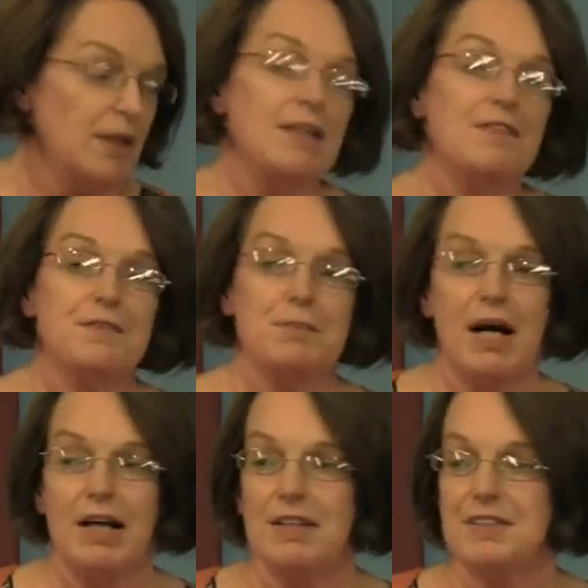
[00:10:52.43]
He
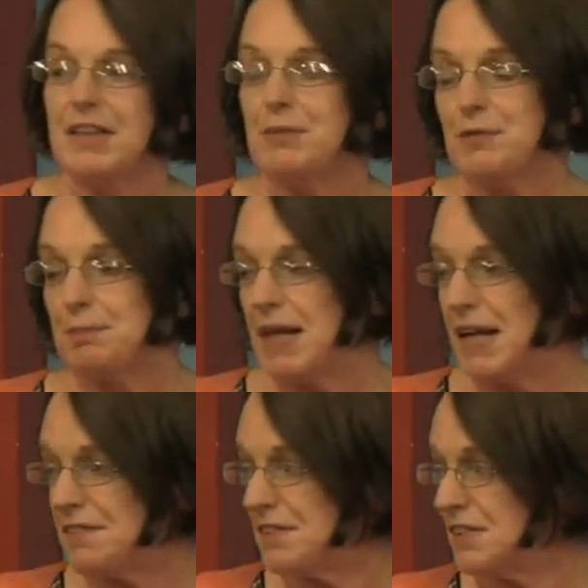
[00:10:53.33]
smiled, he was
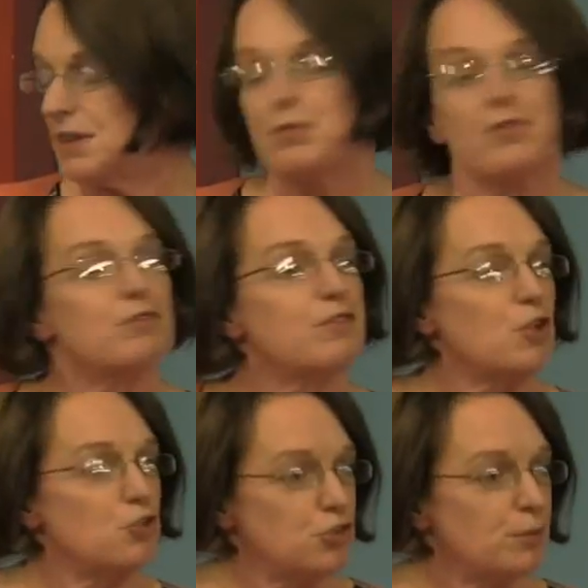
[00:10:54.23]
pleasant, he was
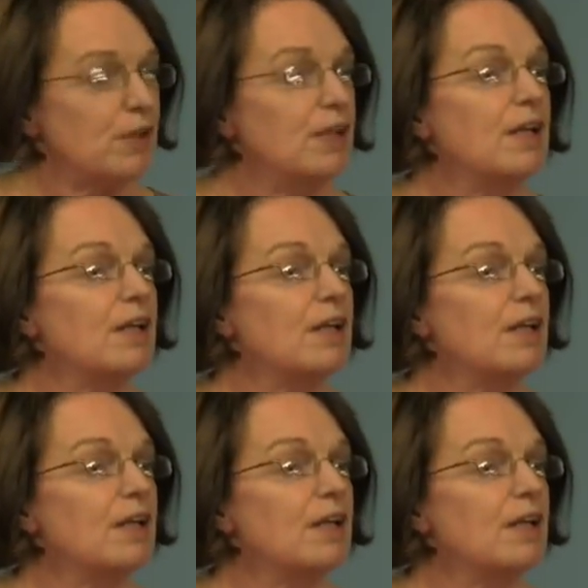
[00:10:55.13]
sociable,